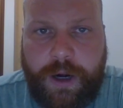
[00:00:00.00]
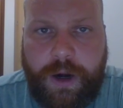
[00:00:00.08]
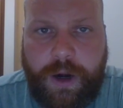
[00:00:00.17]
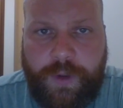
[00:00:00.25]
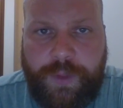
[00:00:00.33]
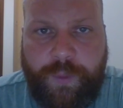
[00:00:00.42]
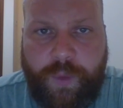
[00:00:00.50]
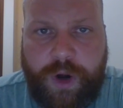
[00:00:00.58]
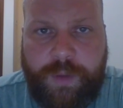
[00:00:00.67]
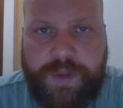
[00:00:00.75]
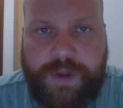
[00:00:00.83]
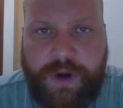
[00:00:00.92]

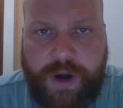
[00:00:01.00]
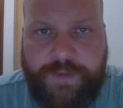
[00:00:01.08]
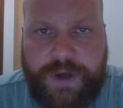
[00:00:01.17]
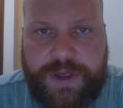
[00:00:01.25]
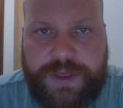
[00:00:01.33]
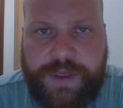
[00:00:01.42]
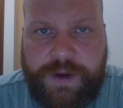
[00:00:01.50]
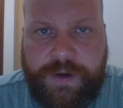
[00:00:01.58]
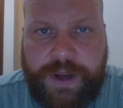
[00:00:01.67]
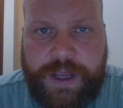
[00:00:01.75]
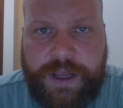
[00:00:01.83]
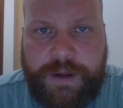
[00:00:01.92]
Earthworm-Starfish
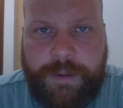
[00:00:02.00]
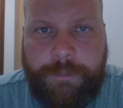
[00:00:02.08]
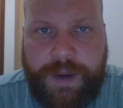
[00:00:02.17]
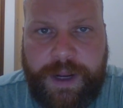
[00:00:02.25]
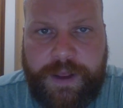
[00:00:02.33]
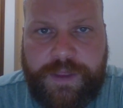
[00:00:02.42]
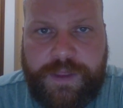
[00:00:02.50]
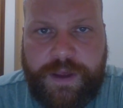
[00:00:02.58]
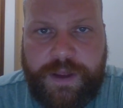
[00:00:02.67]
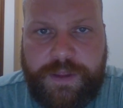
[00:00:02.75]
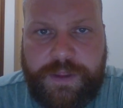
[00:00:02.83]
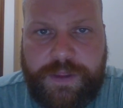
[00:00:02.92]
Theory makes
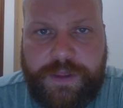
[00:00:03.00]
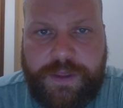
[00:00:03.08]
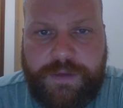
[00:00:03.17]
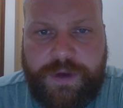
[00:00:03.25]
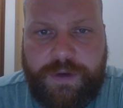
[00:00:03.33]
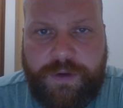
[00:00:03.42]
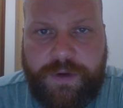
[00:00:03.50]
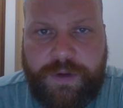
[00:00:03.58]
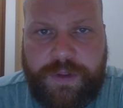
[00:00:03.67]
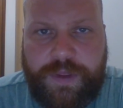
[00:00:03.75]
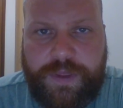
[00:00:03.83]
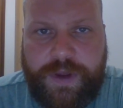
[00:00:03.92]
sense to the
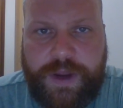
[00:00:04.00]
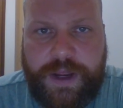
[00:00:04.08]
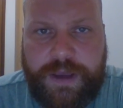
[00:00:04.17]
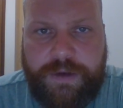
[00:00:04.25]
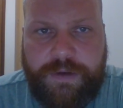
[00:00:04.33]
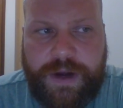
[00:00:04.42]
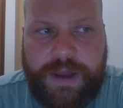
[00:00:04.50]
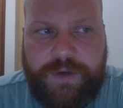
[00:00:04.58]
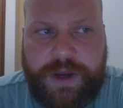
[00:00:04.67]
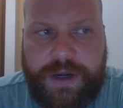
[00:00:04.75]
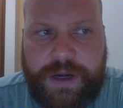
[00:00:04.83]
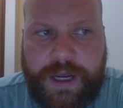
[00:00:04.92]
viewers. Thank you, and have a
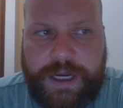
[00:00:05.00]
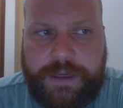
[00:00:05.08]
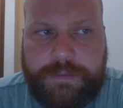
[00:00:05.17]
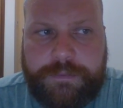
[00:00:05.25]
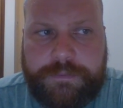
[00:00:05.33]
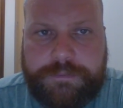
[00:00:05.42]
good night.